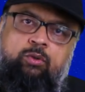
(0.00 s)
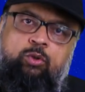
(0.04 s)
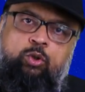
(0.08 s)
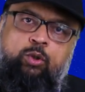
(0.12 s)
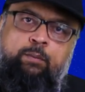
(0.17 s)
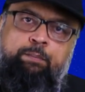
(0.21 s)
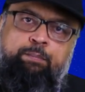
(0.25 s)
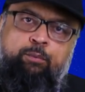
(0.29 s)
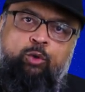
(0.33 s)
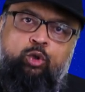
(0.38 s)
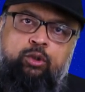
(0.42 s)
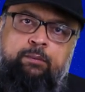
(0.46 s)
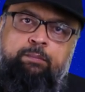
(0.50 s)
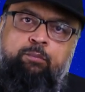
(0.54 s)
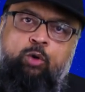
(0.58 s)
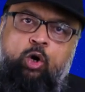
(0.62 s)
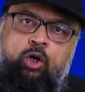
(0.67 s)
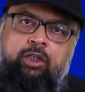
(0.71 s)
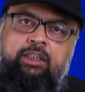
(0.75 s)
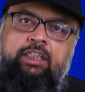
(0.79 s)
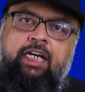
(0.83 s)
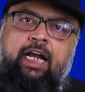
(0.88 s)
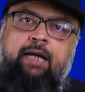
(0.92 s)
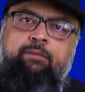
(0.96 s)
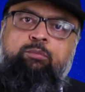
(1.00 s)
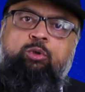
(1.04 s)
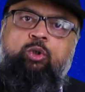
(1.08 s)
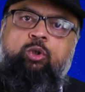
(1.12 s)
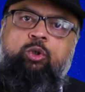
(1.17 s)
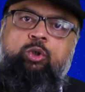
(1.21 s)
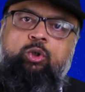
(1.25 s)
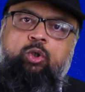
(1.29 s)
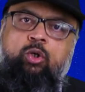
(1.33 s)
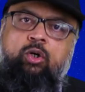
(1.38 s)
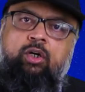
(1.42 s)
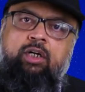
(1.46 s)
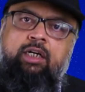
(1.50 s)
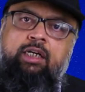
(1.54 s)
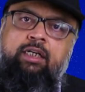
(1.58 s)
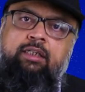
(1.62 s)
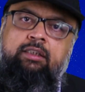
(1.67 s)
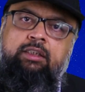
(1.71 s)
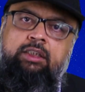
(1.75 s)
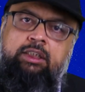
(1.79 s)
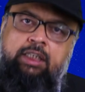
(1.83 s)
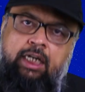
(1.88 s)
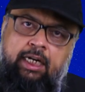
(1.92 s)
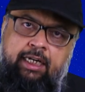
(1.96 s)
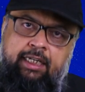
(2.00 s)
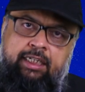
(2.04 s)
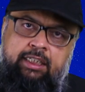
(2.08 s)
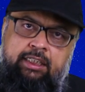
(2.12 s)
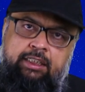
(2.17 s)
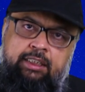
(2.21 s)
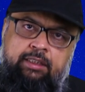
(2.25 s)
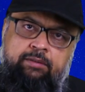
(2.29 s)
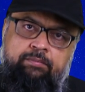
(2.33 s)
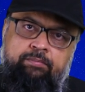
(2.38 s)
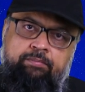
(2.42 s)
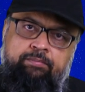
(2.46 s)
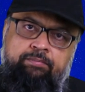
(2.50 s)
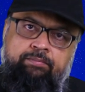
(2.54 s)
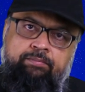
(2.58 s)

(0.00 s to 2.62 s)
to put more time to your studies.